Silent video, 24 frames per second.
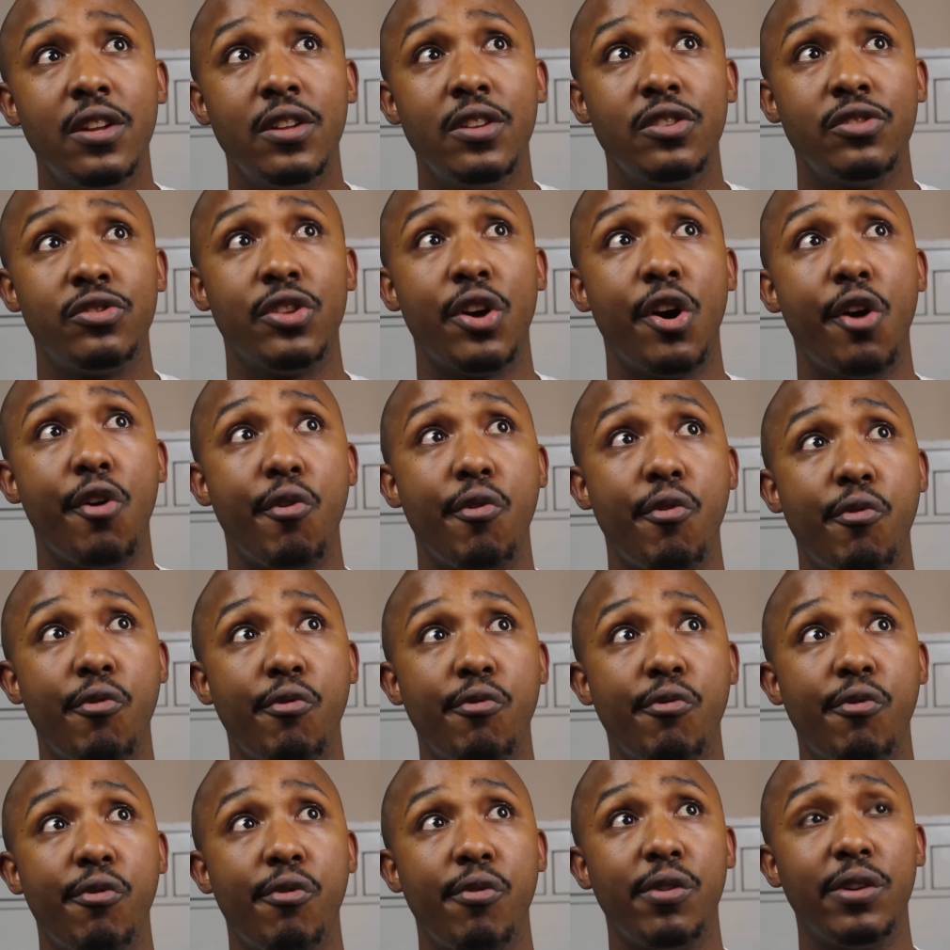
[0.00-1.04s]
So
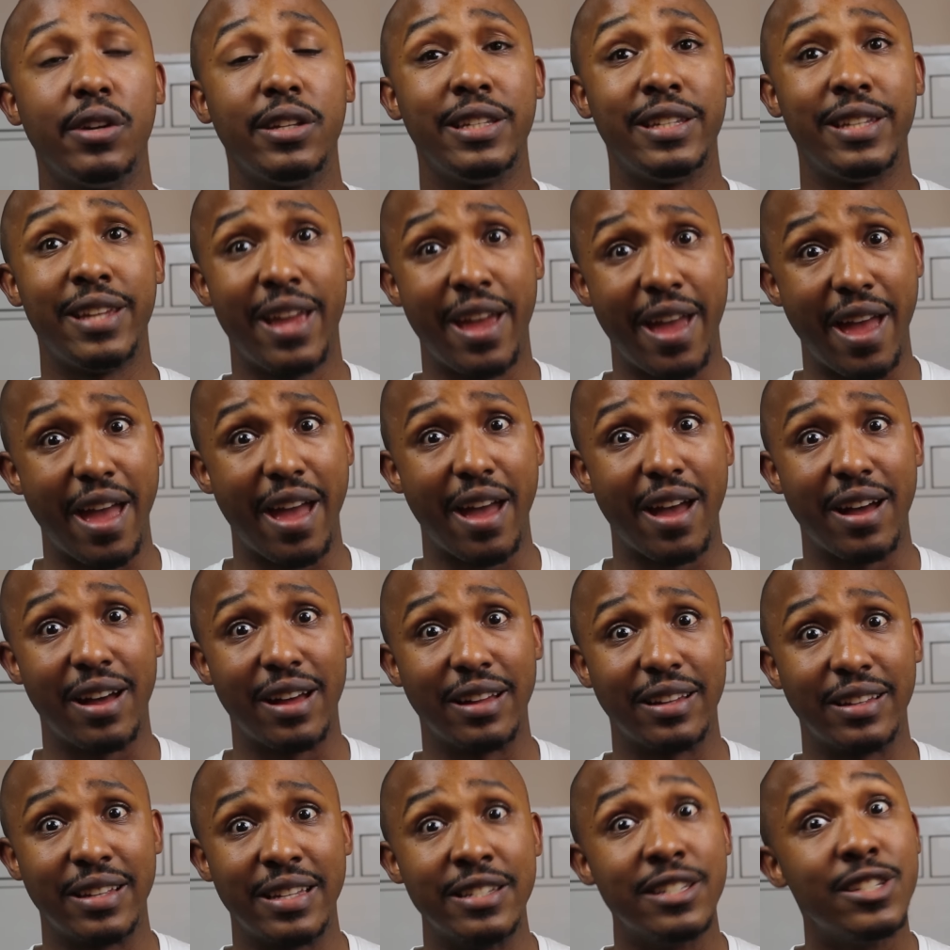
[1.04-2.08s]
yeah,
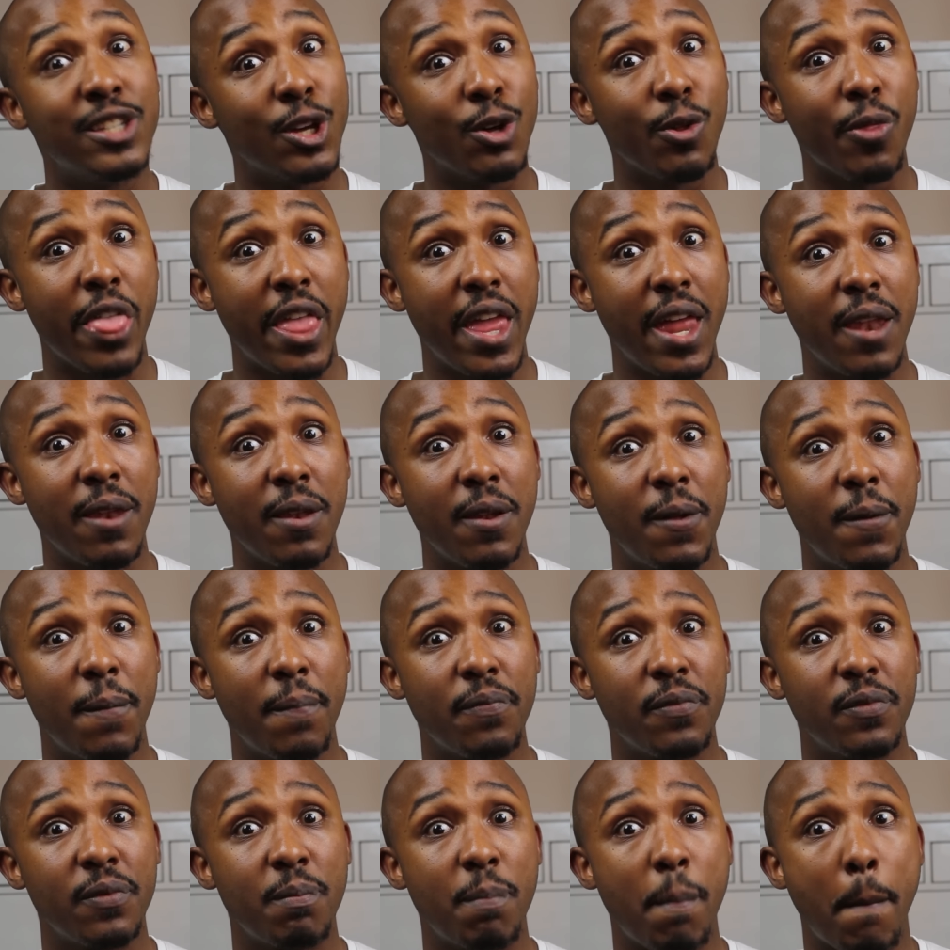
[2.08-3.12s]
until then,
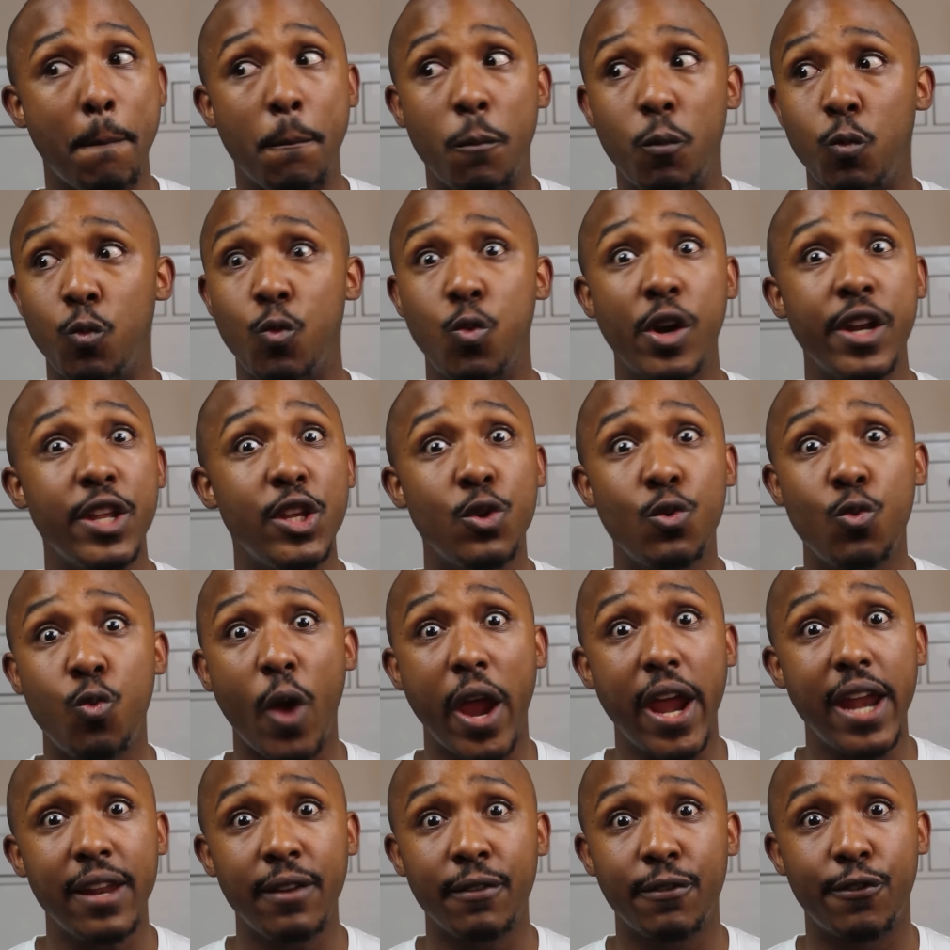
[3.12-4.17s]
what are you
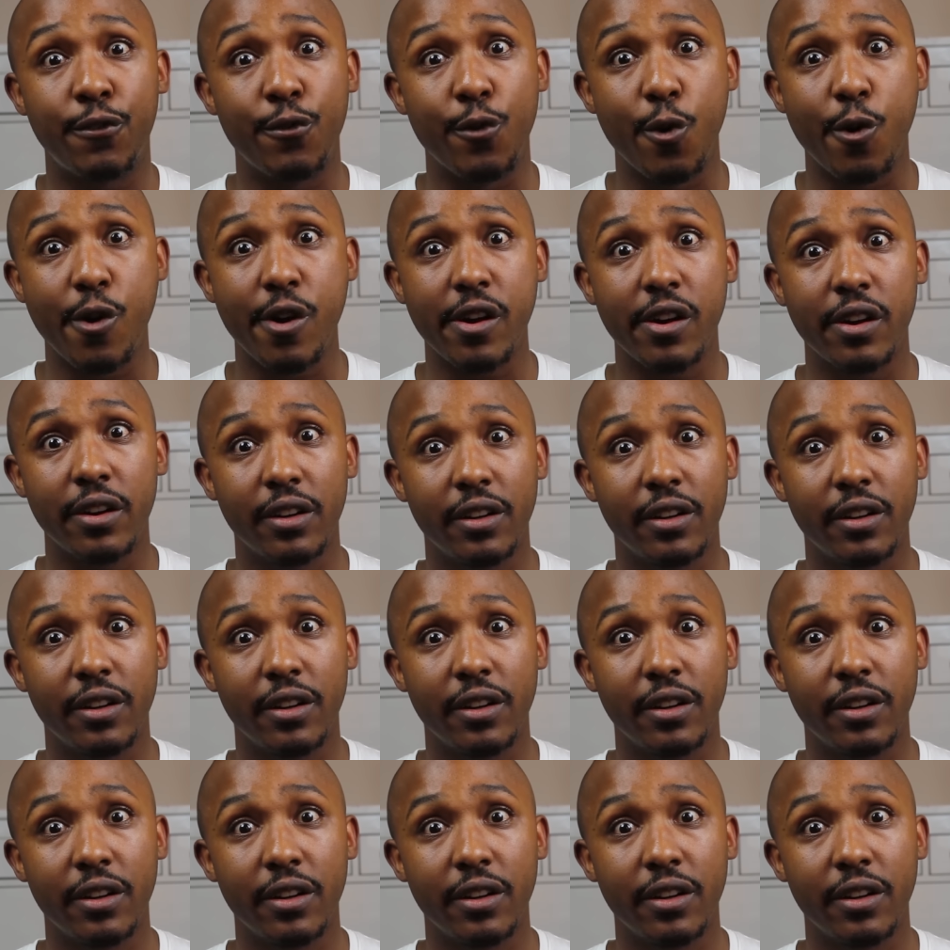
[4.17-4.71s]
waiting for?